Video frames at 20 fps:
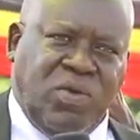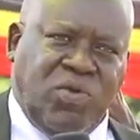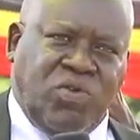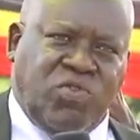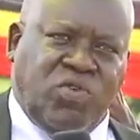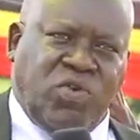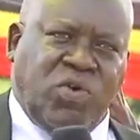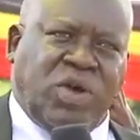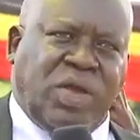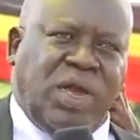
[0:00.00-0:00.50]

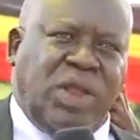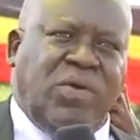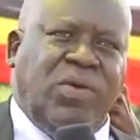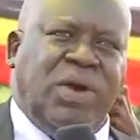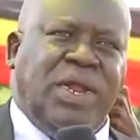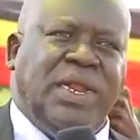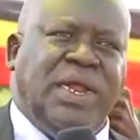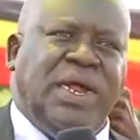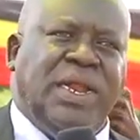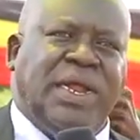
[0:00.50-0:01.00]
So OKELLO
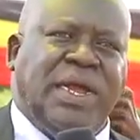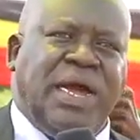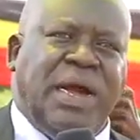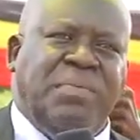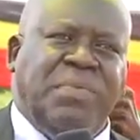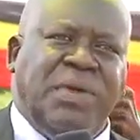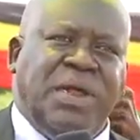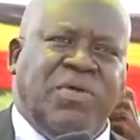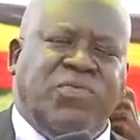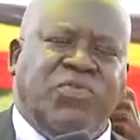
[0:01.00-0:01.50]
went and
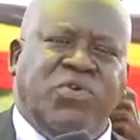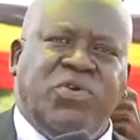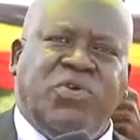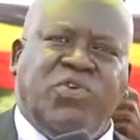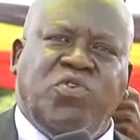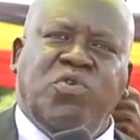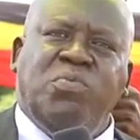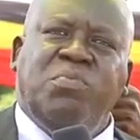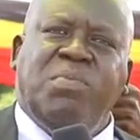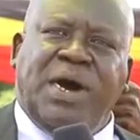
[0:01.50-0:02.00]
camped there for
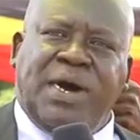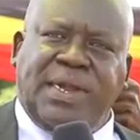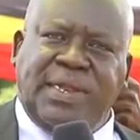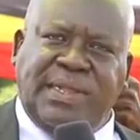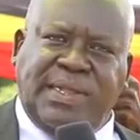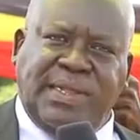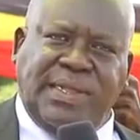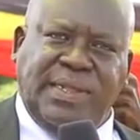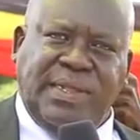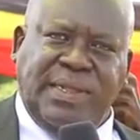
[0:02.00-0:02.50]
2
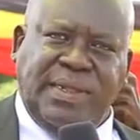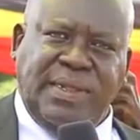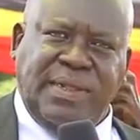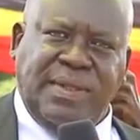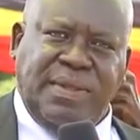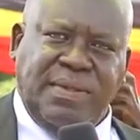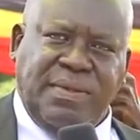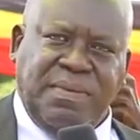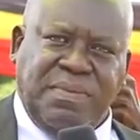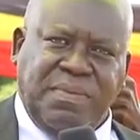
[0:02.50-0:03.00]
months,
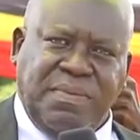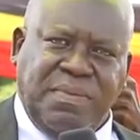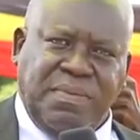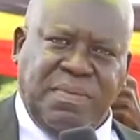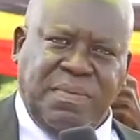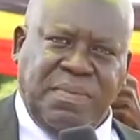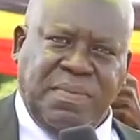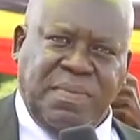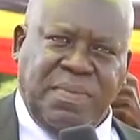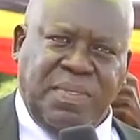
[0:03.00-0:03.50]

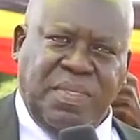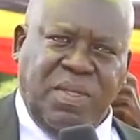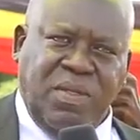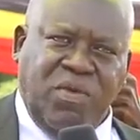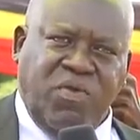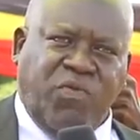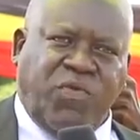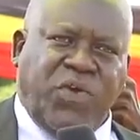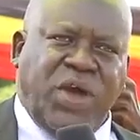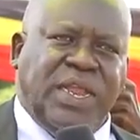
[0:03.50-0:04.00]

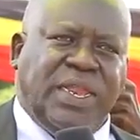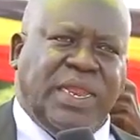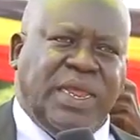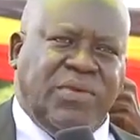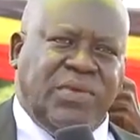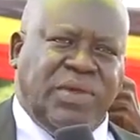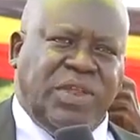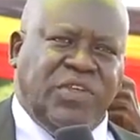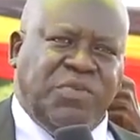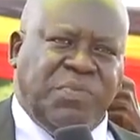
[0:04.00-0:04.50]

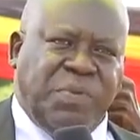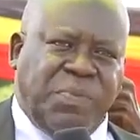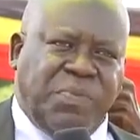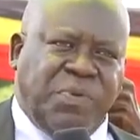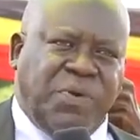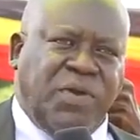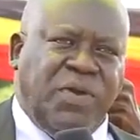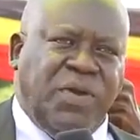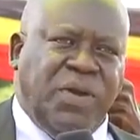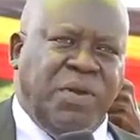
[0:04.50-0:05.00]
fighting with these
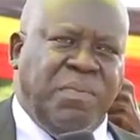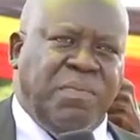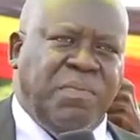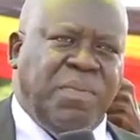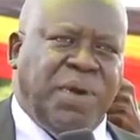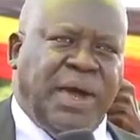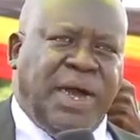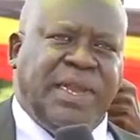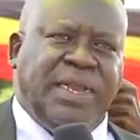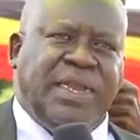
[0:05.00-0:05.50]
people
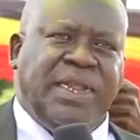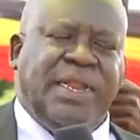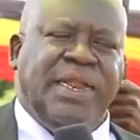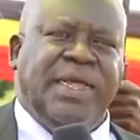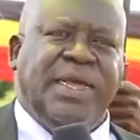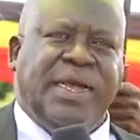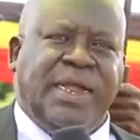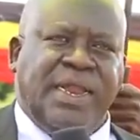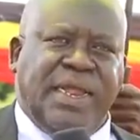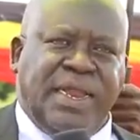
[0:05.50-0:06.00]
until
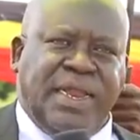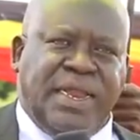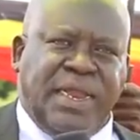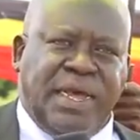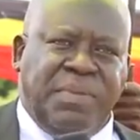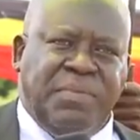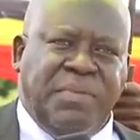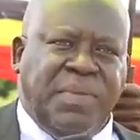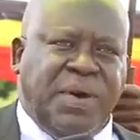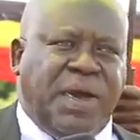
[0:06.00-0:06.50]
he cleared
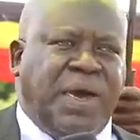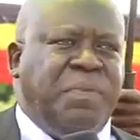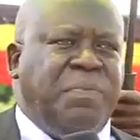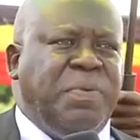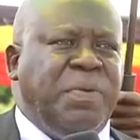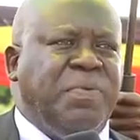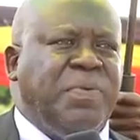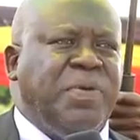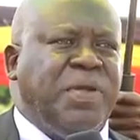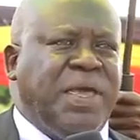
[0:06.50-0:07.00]
them, and
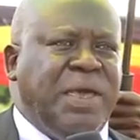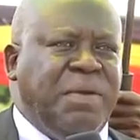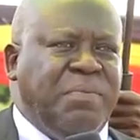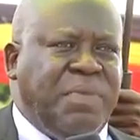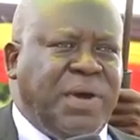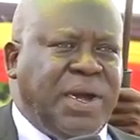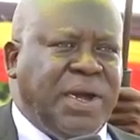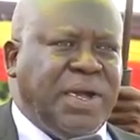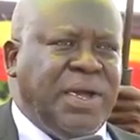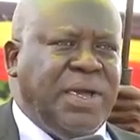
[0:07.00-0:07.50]
people came
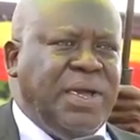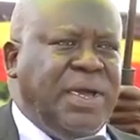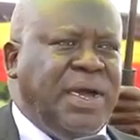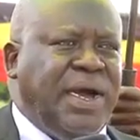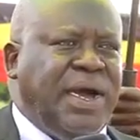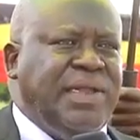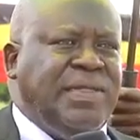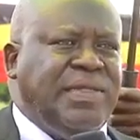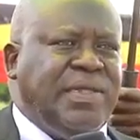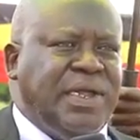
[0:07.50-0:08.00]
back
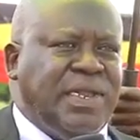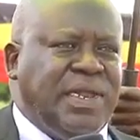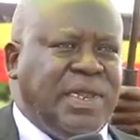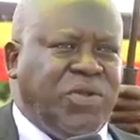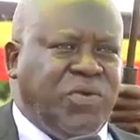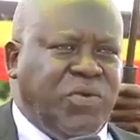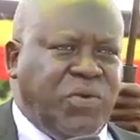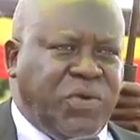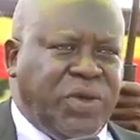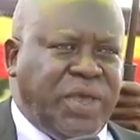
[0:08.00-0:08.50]
and
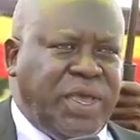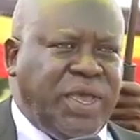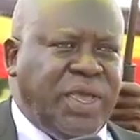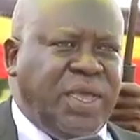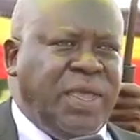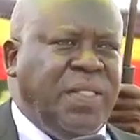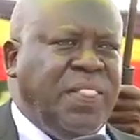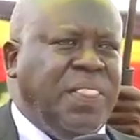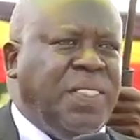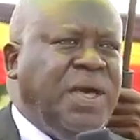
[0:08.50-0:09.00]
started
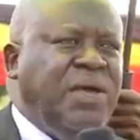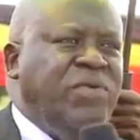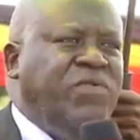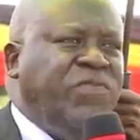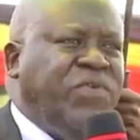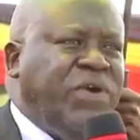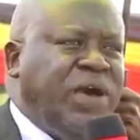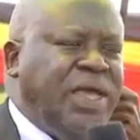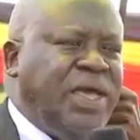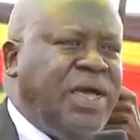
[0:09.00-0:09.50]
cooking, and
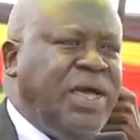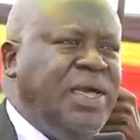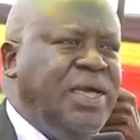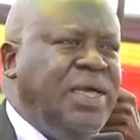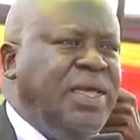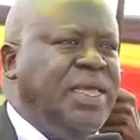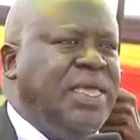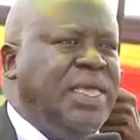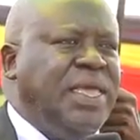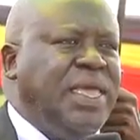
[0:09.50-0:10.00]
fire
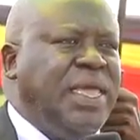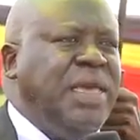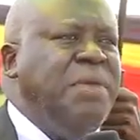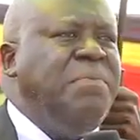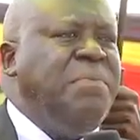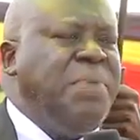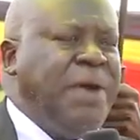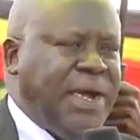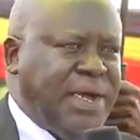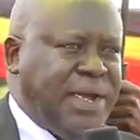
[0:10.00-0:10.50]

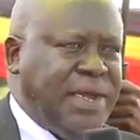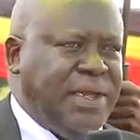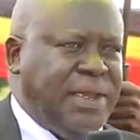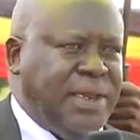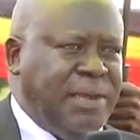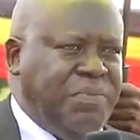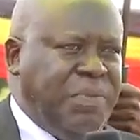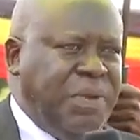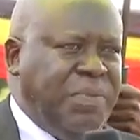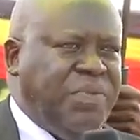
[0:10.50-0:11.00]
came back.
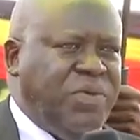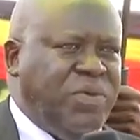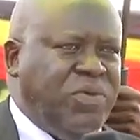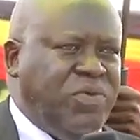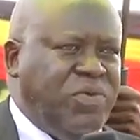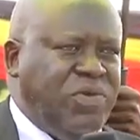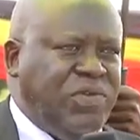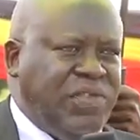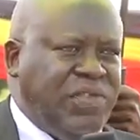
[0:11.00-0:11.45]
People could